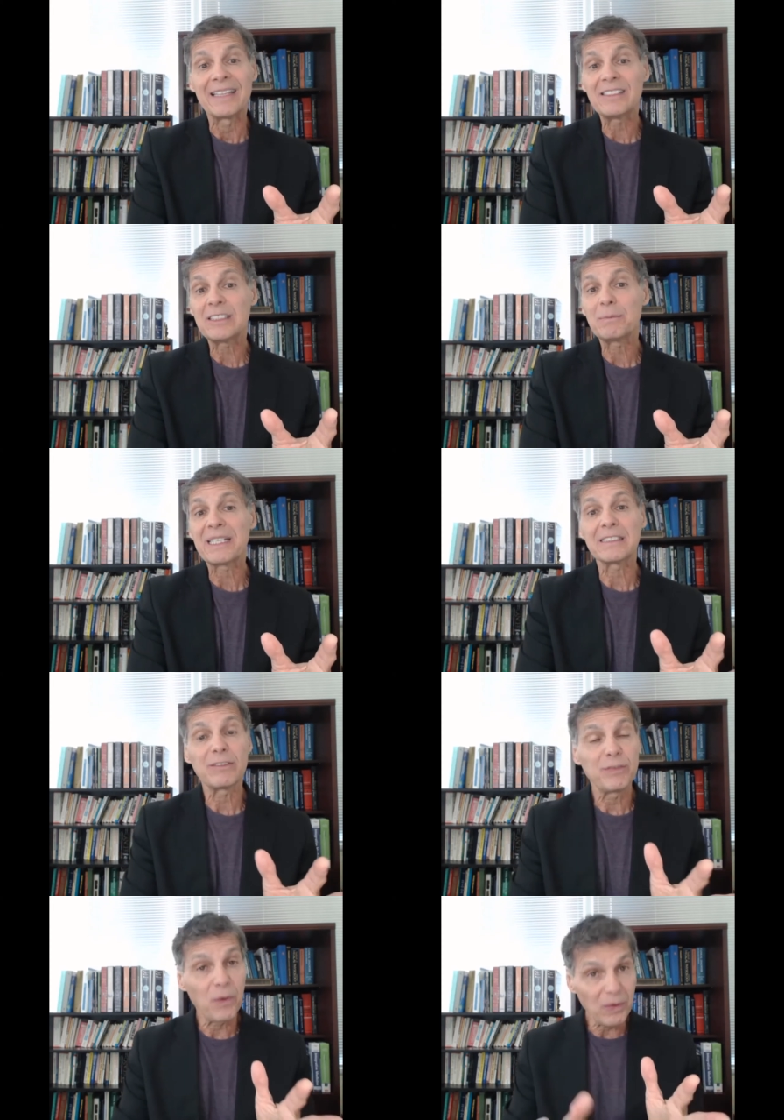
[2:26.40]
And this is
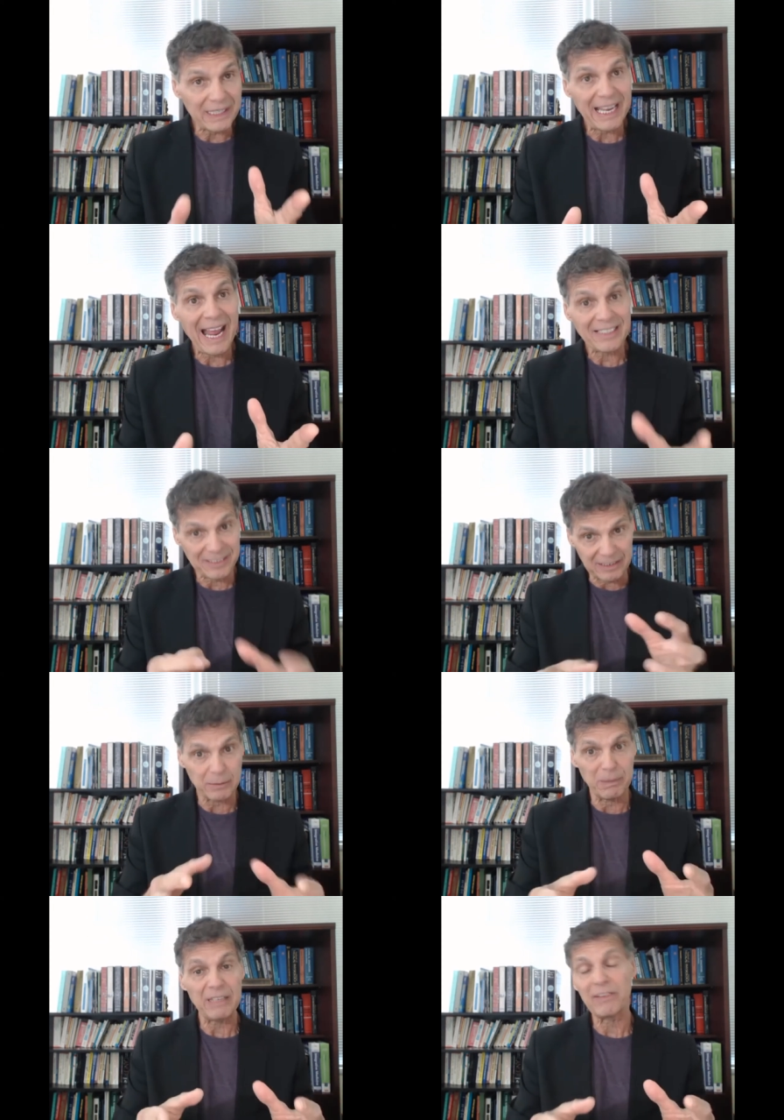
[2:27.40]
because folic acid,
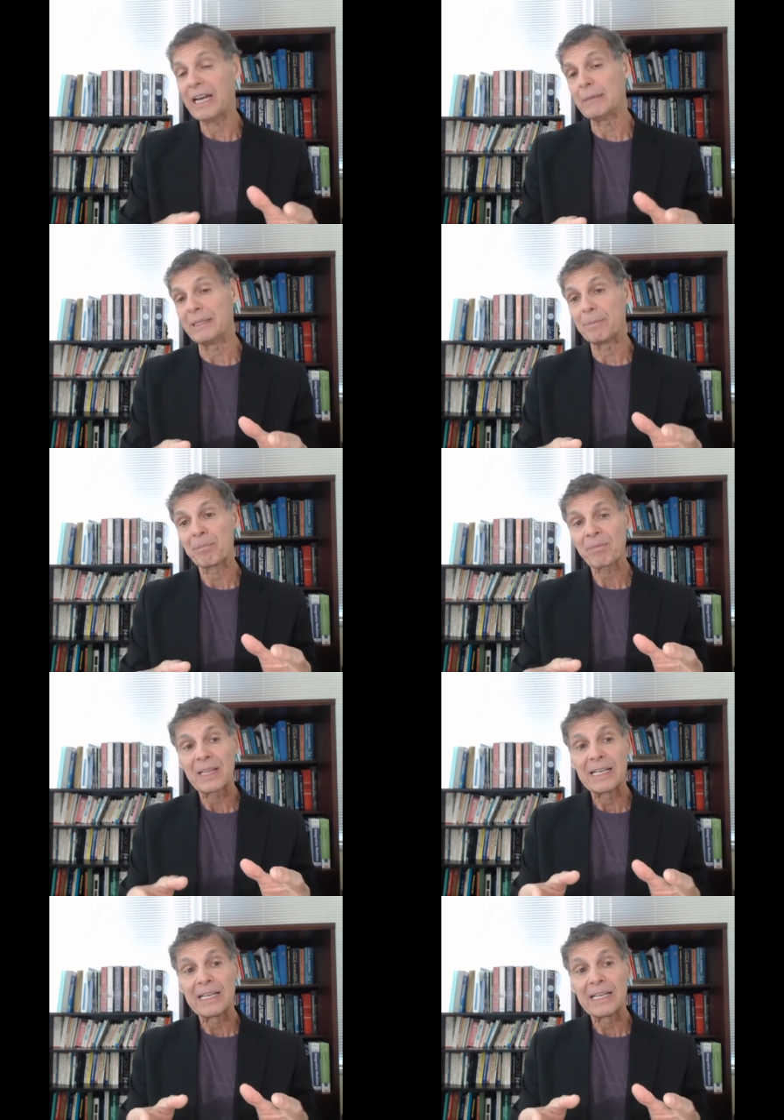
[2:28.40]
this B vitamin,